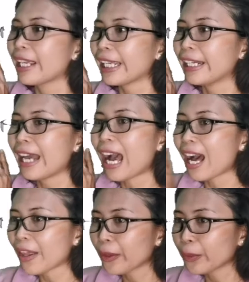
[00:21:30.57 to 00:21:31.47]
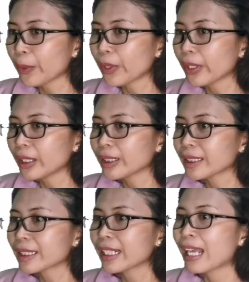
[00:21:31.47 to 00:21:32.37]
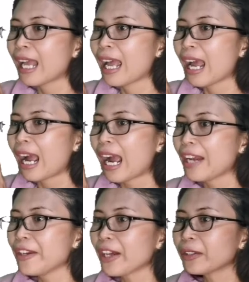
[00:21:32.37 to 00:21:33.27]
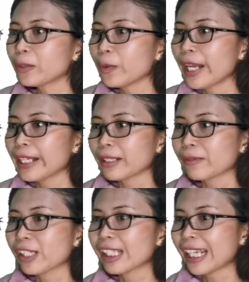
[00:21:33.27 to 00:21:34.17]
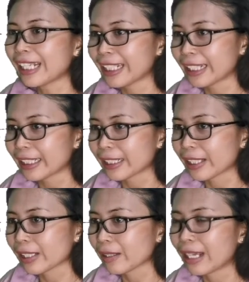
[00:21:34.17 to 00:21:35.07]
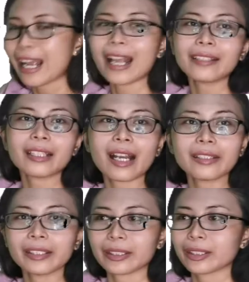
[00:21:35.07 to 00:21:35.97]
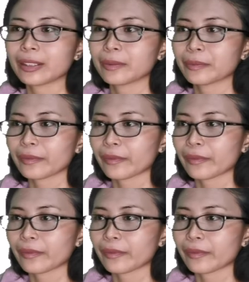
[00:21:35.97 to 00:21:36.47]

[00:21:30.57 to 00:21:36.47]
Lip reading: in other words, another way of saying it, and others.